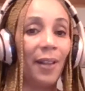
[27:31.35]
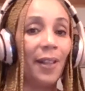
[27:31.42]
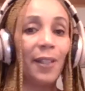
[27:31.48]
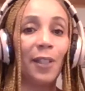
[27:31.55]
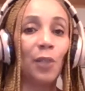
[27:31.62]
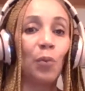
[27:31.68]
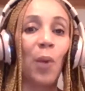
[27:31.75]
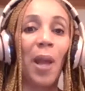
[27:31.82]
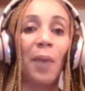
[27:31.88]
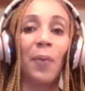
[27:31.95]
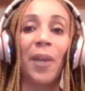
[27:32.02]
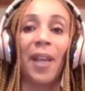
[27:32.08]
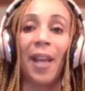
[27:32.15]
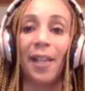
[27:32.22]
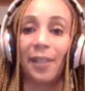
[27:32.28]
This is why
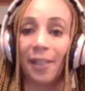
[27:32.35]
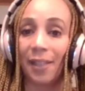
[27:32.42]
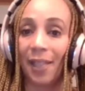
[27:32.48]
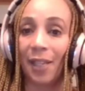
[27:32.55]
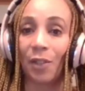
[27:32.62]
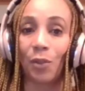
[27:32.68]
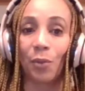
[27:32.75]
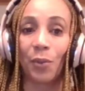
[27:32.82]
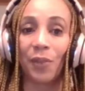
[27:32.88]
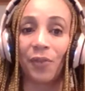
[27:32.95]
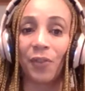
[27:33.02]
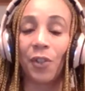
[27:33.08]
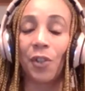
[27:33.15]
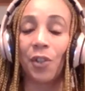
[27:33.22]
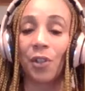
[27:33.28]
we hesitate to
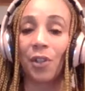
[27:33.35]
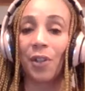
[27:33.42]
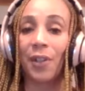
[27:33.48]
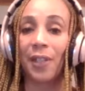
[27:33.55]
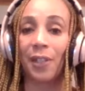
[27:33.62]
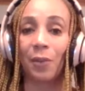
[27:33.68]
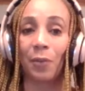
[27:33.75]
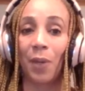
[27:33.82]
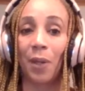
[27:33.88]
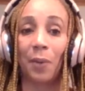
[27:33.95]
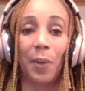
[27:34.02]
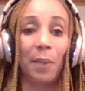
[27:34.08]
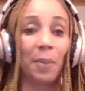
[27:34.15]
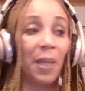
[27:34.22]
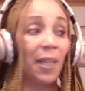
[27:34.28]
refer to her as a
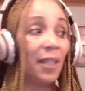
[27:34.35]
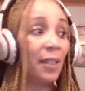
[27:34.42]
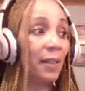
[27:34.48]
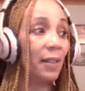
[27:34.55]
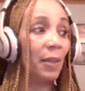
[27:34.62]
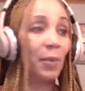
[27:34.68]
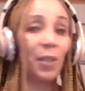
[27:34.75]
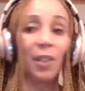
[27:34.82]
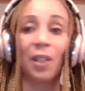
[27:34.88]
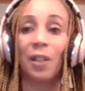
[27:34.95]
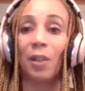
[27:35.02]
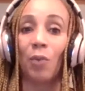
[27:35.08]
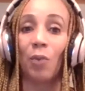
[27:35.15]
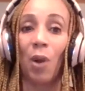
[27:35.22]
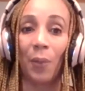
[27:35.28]
runaway, because there was
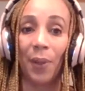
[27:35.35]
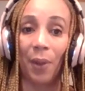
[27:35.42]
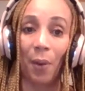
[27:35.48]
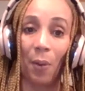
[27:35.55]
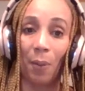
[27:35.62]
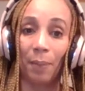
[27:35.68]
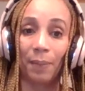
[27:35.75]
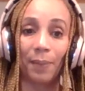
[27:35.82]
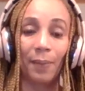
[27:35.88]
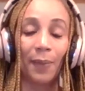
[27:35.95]
nothing wrong with home.